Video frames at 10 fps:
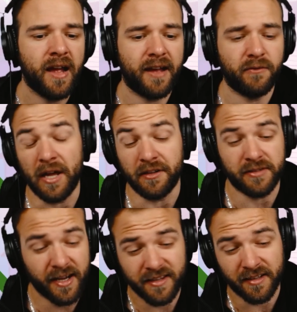and while you
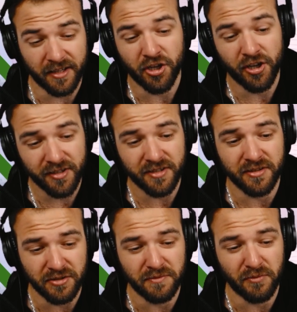technically
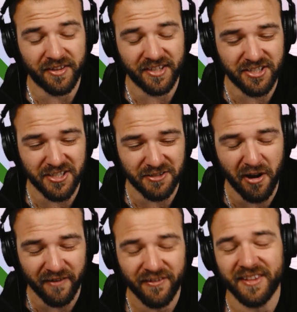could do more than just
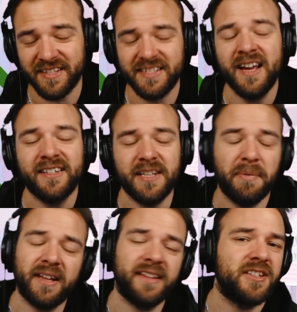1 for this,
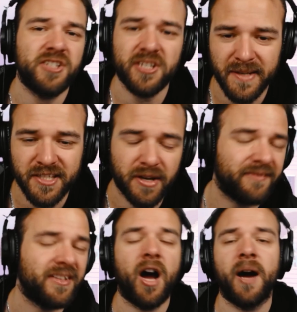typically this just means you
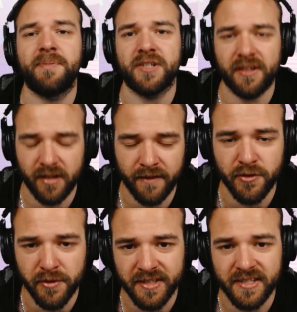have the option of
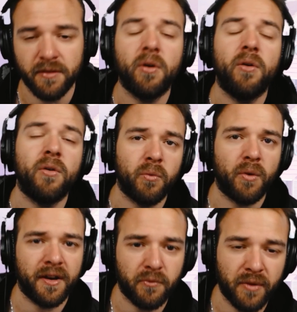doing 0 or
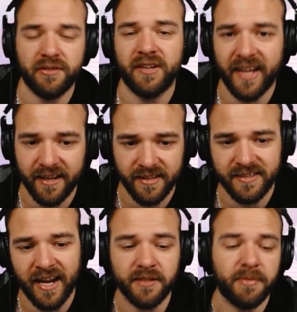1 when you negate the
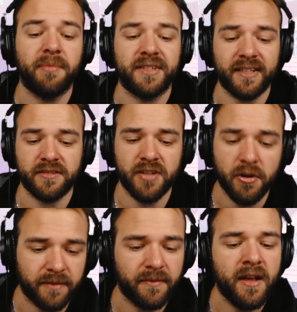attack to be able to get the
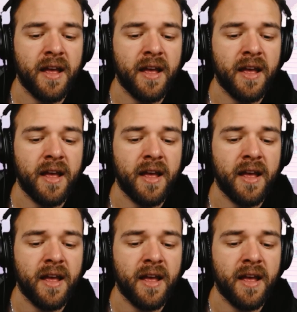token.